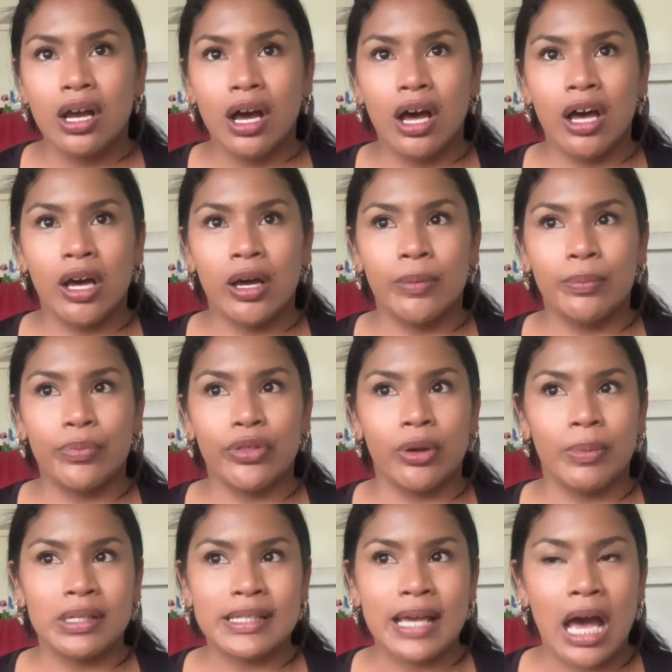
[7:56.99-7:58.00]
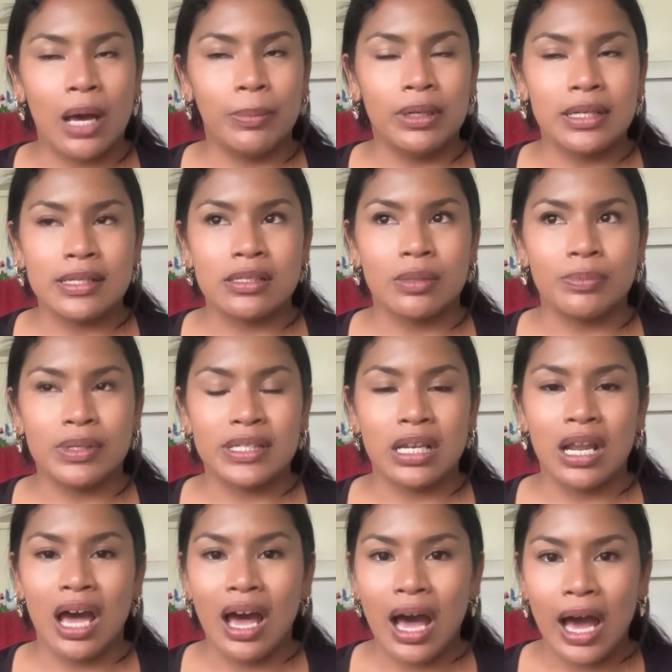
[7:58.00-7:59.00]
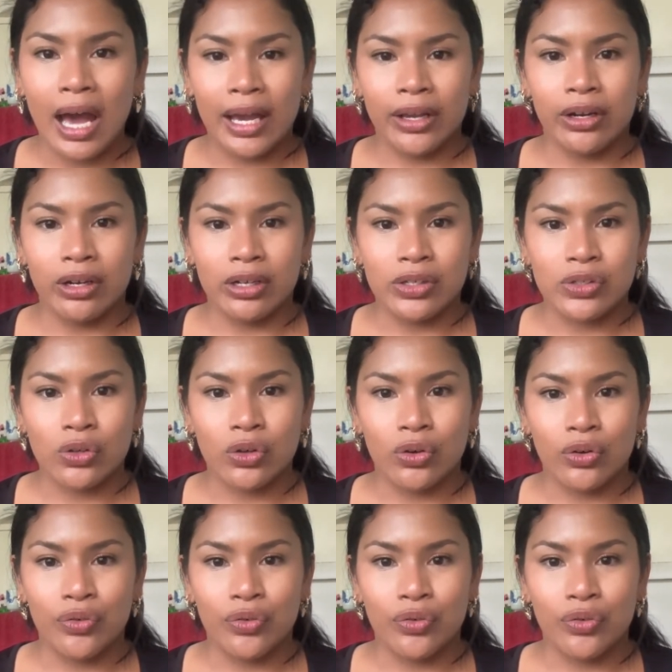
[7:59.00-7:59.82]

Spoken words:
their metabolism is a lot higher. So